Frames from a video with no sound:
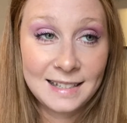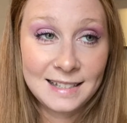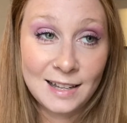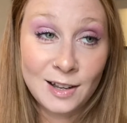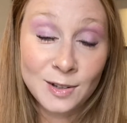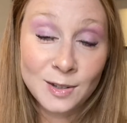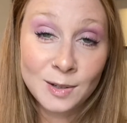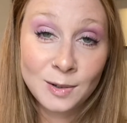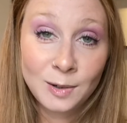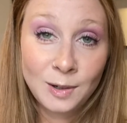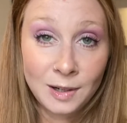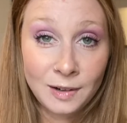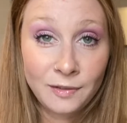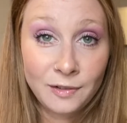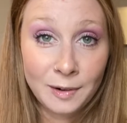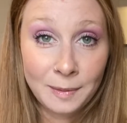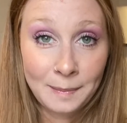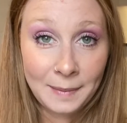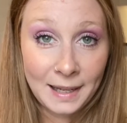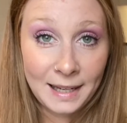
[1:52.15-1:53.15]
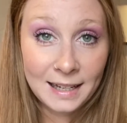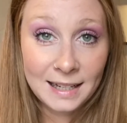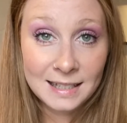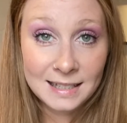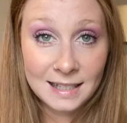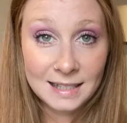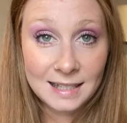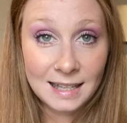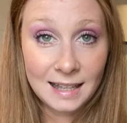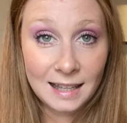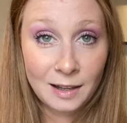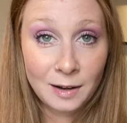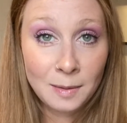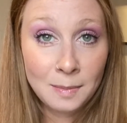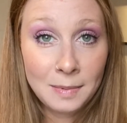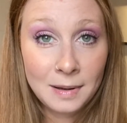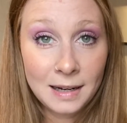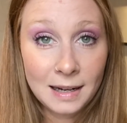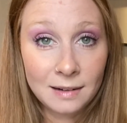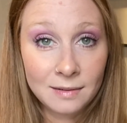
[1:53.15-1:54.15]
is also good for me because it's a little
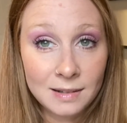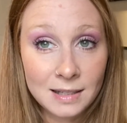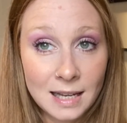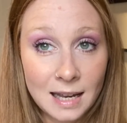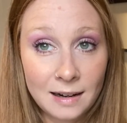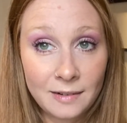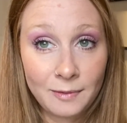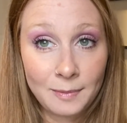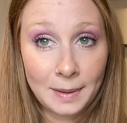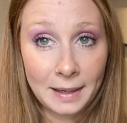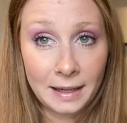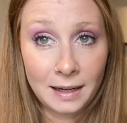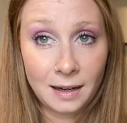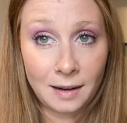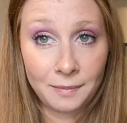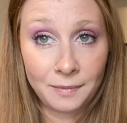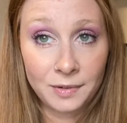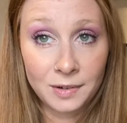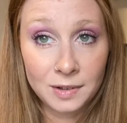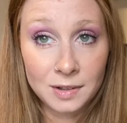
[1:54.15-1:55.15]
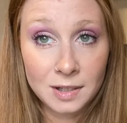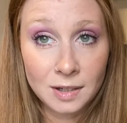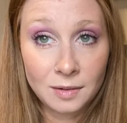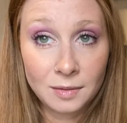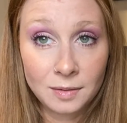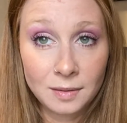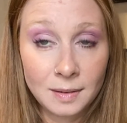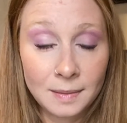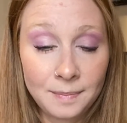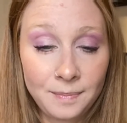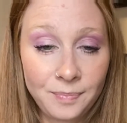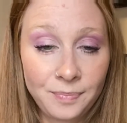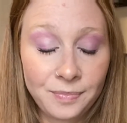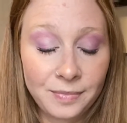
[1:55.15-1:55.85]
bit outside of my comfort zone.